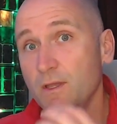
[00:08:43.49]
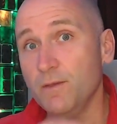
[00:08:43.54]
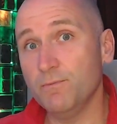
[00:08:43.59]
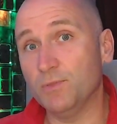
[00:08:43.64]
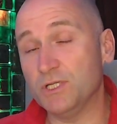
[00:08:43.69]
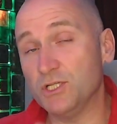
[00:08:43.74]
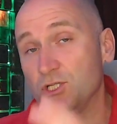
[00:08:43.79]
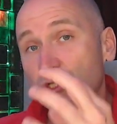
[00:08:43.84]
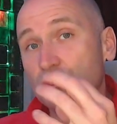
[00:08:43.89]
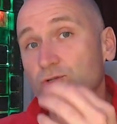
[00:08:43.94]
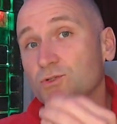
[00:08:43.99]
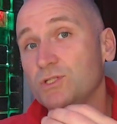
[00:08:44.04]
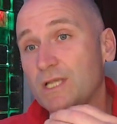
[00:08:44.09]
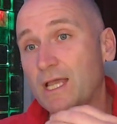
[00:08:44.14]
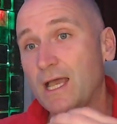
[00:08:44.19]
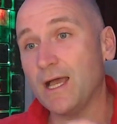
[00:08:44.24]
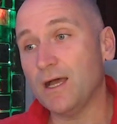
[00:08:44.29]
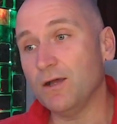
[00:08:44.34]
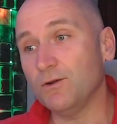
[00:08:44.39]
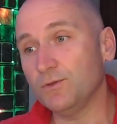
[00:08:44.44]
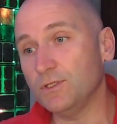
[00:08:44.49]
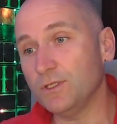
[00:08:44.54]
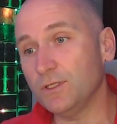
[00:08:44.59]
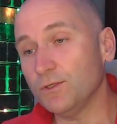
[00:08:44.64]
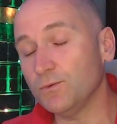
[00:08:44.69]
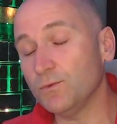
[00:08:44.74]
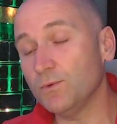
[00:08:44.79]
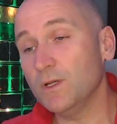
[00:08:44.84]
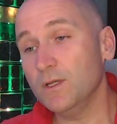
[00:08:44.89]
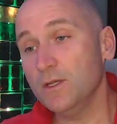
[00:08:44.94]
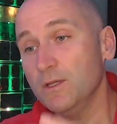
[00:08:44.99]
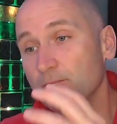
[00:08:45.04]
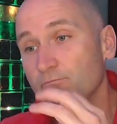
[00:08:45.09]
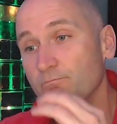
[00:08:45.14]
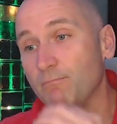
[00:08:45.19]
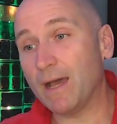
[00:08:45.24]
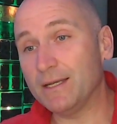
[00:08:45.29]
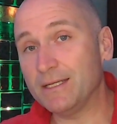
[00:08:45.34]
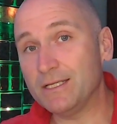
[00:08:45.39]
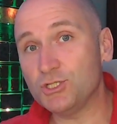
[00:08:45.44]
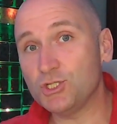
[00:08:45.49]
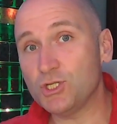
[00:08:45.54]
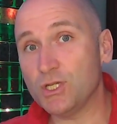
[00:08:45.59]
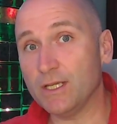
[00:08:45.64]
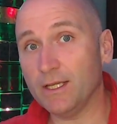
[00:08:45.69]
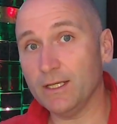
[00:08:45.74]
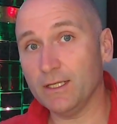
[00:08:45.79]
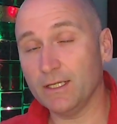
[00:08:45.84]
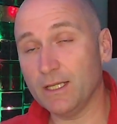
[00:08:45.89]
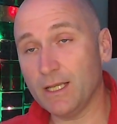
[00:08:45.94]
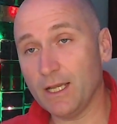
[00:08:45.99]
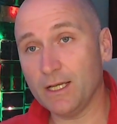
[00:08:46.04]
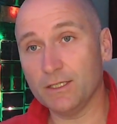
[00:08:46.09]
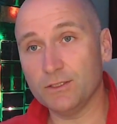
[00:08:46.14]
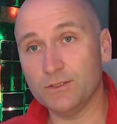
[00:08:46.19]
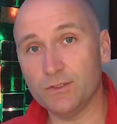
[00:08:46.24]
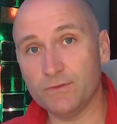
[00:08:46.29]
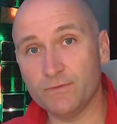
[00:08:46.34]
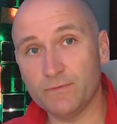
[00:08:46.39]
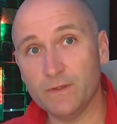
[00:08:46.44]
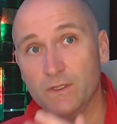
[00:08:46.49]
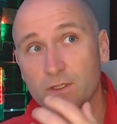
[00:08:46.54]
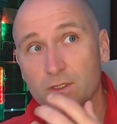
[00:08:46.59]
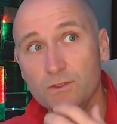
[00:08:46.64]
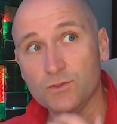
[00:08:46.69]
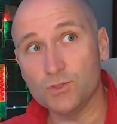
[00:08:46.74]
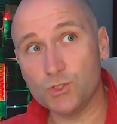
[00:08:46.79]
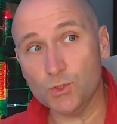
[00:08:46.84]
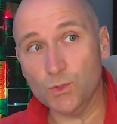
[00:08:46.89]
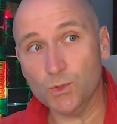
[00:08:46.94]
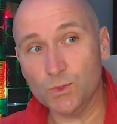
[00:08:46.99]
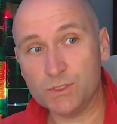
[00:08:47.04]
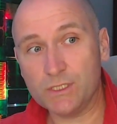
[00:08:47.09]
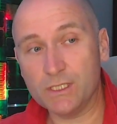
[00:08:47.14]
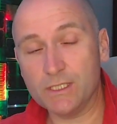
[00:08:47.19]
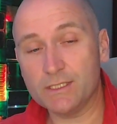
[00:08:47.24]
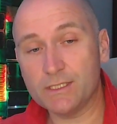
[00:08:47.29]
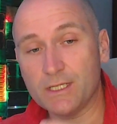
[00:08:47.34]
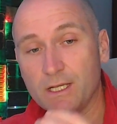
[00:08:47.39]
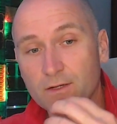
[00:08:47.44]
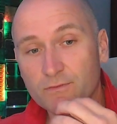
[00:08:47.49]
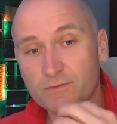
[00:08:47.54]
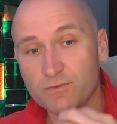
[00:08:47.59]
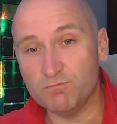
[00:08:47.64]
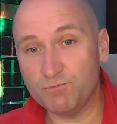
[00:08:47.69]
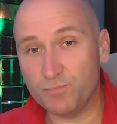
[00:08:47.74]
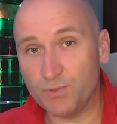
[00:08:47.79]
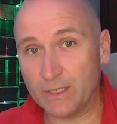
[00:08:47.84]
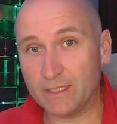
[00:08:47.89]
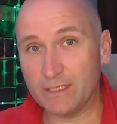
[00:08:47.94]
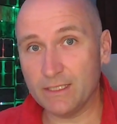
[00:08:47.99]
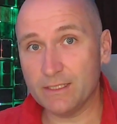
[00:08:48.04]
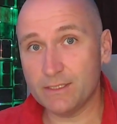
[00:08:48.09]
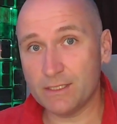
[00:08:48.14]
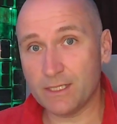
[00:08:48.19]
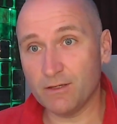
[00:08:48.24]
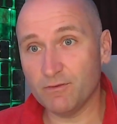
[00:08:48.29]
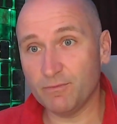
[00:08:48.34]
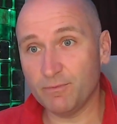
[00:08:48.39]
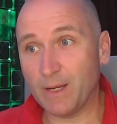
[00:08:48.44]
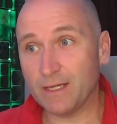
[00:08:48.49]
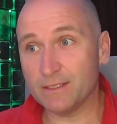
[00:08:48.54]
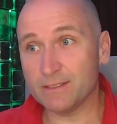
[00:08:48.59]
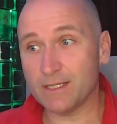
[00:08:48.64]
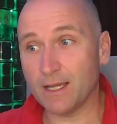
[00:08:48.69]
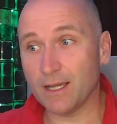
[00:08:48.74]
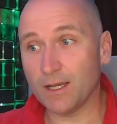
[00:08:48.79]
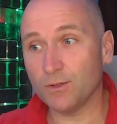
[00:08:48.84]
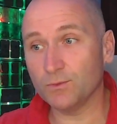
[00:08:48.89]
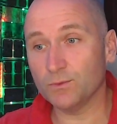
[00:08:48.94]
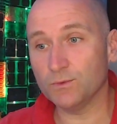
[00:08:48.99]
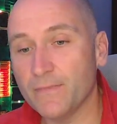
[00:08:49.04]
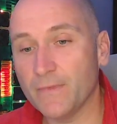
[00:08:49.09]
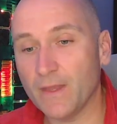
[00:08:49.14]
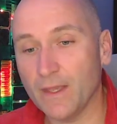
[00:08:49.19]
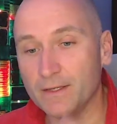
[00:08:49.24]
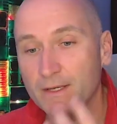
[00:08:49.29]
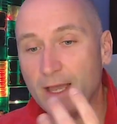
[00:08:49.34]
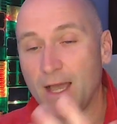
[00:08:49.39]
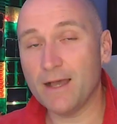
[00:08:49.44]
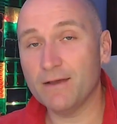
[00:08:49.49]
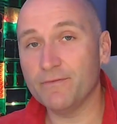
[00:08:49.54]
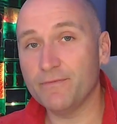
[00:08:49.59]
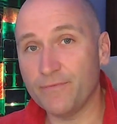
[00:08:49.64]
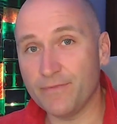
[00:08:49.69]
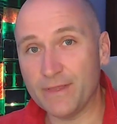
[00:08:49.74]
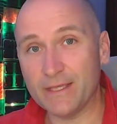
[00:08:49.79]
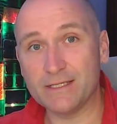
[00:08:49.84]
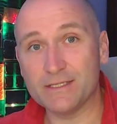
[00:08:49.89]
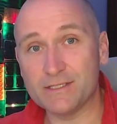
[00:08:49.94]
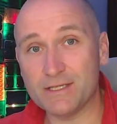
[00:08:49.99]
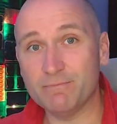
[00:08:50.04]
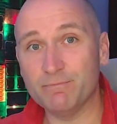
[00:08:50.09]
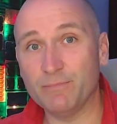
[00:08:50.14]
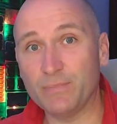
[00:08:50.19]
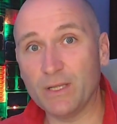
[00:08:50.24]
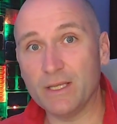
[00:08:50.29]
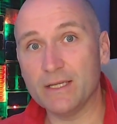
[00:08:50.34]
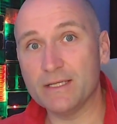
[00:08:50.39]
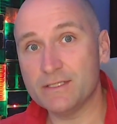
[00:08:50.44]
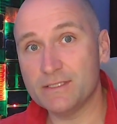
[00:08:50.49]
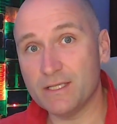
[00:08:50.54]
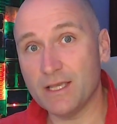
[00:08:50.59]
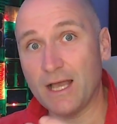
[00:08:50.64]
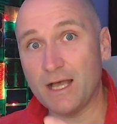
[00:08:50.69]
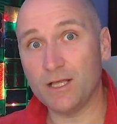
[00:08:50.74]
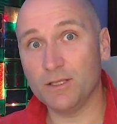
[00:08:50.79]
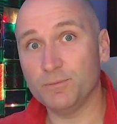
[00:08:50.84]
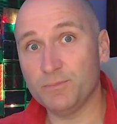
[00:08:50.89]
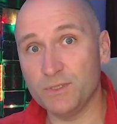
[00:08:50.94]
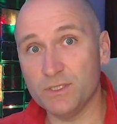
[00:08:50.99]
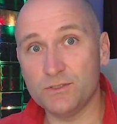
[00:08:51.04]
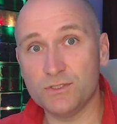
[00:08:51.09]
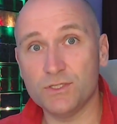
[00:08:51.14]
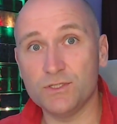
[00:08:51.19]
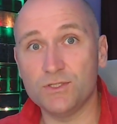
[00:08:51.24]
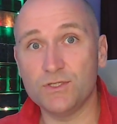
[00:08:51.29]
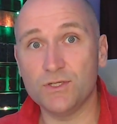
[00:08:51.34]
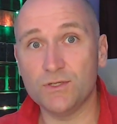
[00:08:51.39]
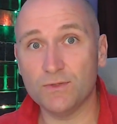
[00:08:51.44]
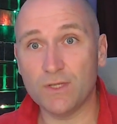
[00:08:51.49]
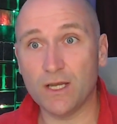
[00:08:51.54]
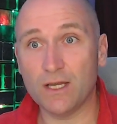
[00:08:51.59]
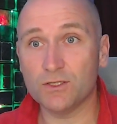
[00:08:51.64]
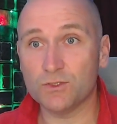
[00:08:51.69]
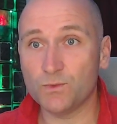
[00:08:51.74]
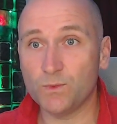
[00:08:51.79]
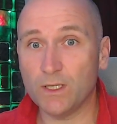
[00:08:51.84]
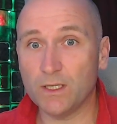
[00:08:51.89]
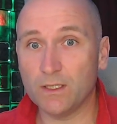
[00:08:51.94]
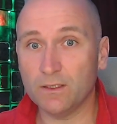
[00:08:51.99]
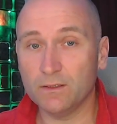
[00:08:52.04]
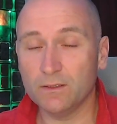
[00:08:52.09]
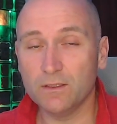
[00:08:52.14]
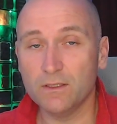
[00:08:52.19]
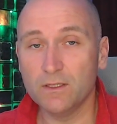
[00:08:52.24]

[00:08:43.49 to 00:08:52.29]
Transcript: But it's just how you manage it and kind of talk to yourself and bring yourself back down and have things in place that help you to do that as well.